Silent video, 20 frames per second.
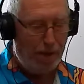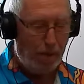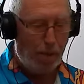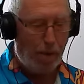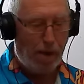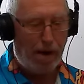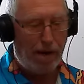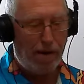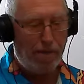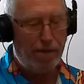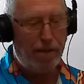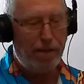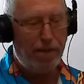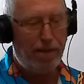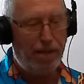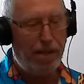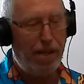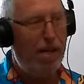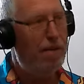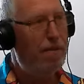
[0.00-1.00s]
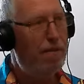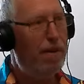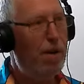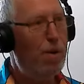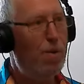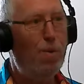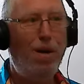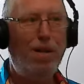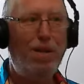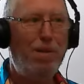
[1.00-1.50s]
Whatever. You never know
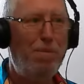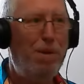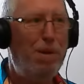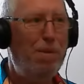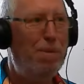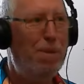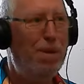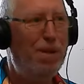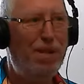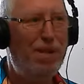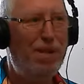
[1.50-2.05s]
what the people in the